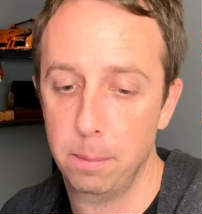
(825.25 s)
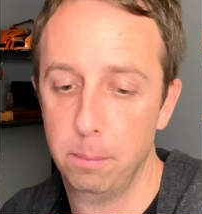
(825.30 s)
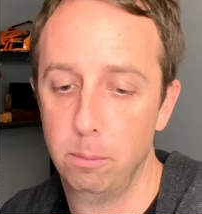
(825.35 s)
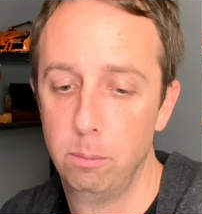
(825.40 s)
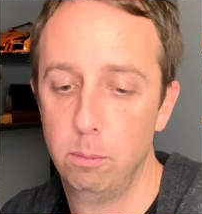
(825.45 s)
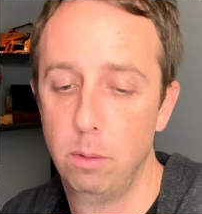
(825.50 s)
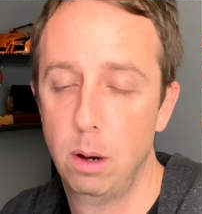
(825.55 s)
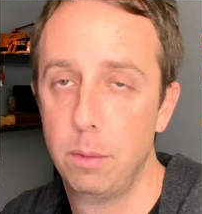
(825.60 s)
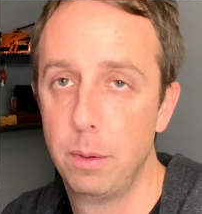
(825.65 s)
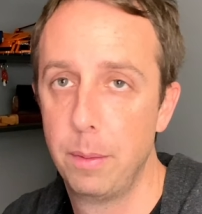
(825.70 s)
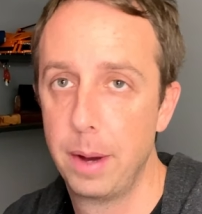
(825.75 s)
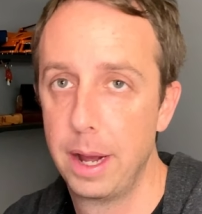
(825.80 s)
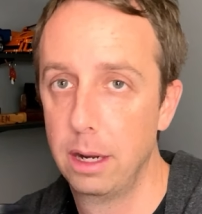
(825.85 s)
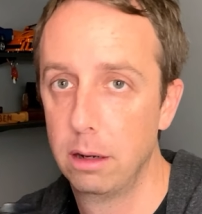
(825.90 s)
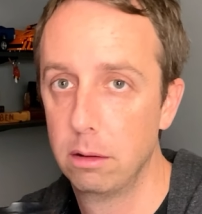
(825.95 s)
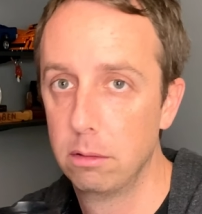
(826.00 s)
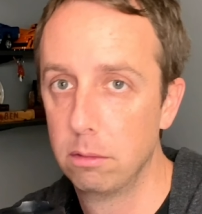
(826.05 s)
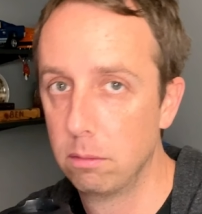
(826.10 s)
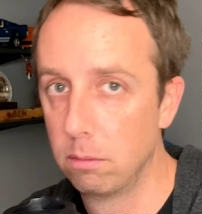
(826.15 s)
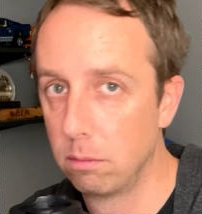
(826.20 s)
While we
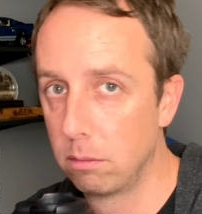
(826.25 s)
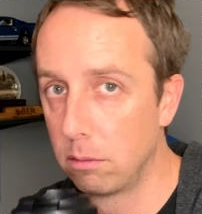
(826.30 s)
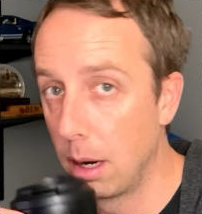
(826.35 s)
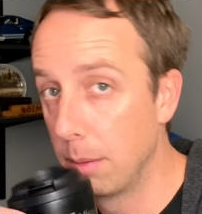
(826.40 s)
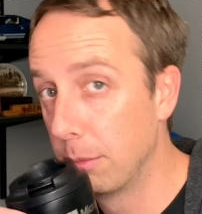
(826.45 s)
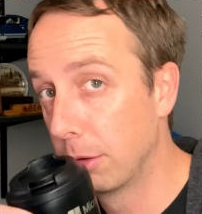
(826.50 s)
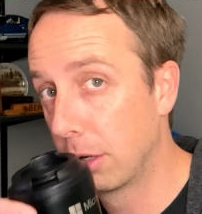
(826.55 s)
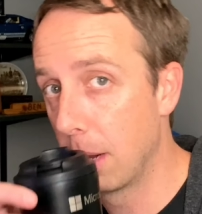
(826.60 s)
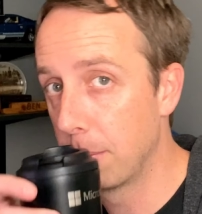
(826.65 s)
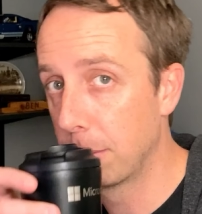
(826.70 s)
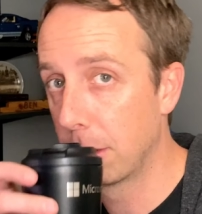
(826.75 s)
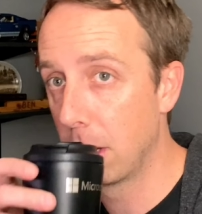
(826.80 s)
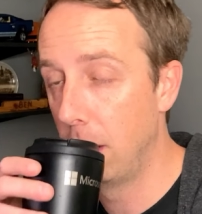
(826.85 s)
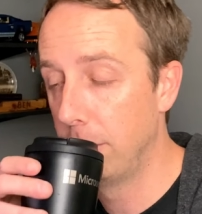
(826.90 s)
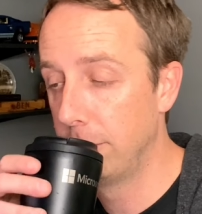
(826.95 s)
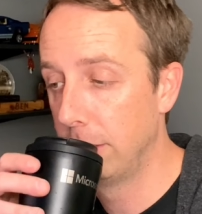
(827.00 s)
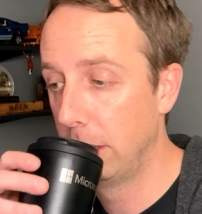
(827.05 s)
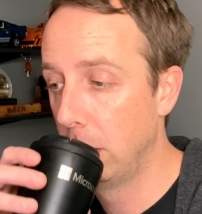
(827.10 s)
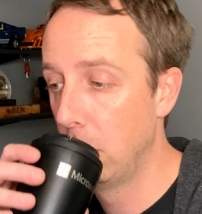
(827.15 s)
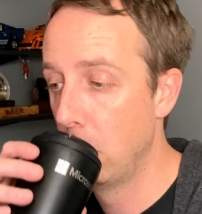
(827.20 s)
wait, grab a cup of
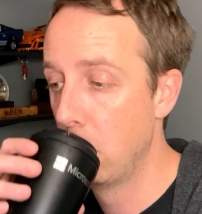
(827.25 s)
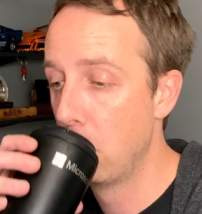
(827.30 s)
coffee.